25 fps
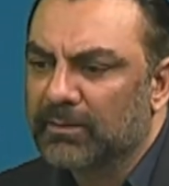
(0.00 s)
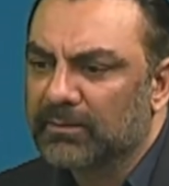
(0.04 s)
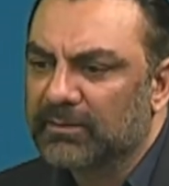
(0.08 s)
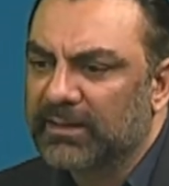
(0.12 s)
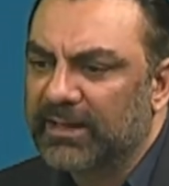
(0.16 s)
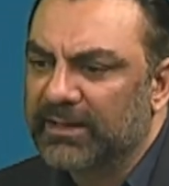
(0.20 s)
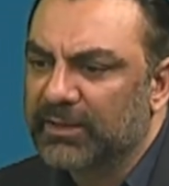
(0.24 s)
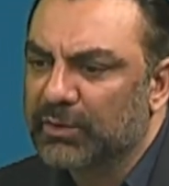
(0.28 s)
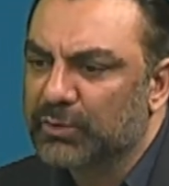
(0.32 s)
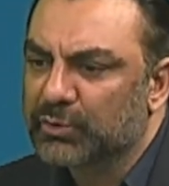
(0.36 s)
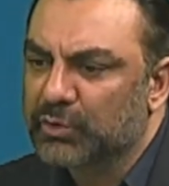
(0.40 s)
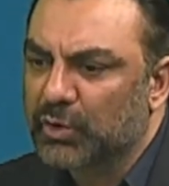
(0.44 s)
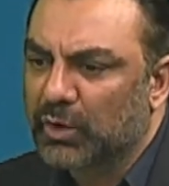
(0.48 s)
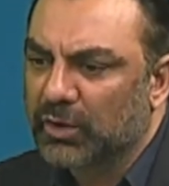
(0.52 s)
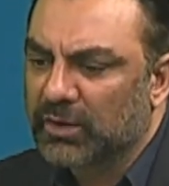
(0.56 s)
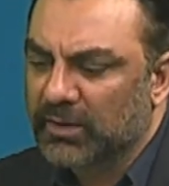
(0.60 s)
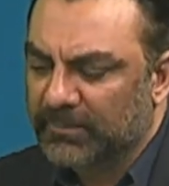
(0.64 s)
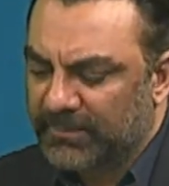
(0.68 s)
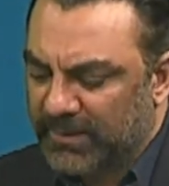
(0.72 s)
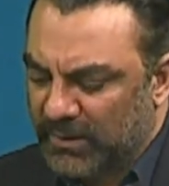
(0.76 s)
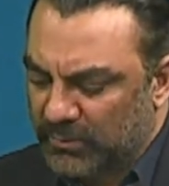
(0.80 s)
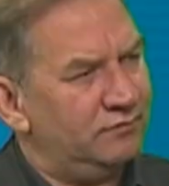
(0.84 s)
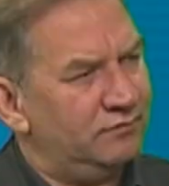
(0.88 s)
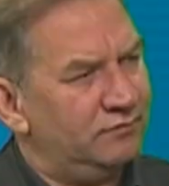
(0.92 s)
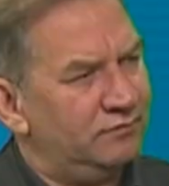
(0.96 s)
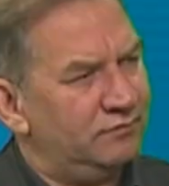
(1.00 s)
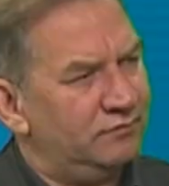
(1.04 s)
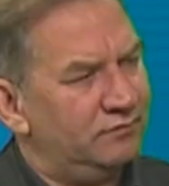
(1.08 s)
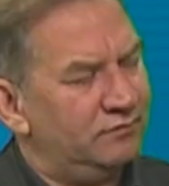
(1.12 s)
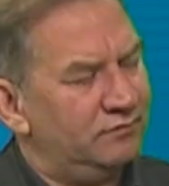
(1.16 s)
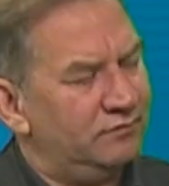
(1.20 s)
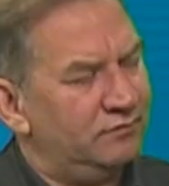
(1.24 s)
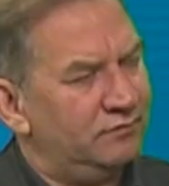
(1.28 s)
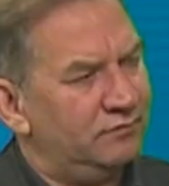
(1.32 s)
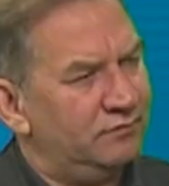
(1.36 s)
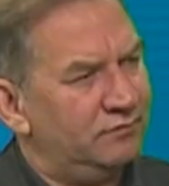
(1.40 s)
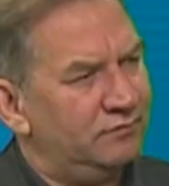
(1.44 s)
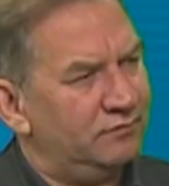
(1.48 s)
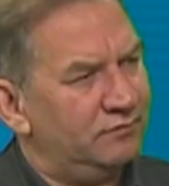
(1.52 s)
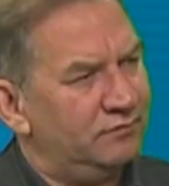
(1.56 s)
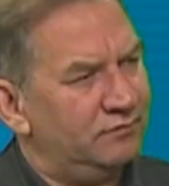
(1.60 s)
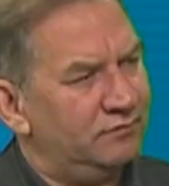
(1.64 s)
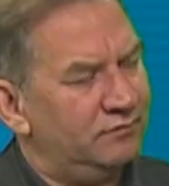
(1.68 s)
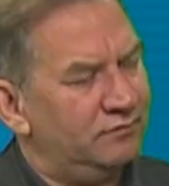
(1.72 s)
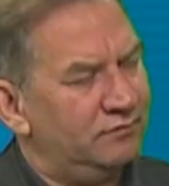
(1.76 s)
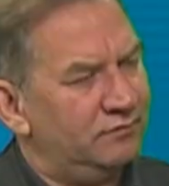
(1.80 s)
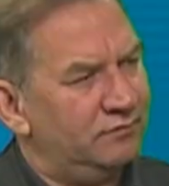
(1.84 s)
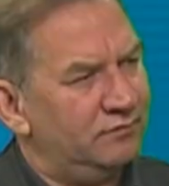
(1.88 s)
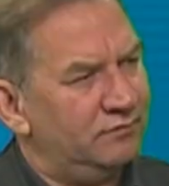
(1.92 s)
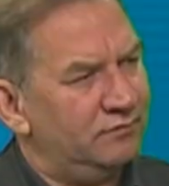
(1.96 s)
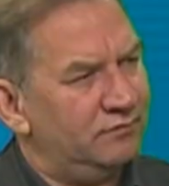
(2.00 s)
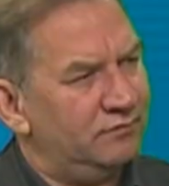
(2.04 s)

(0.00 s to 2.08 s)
Then you talk about this very major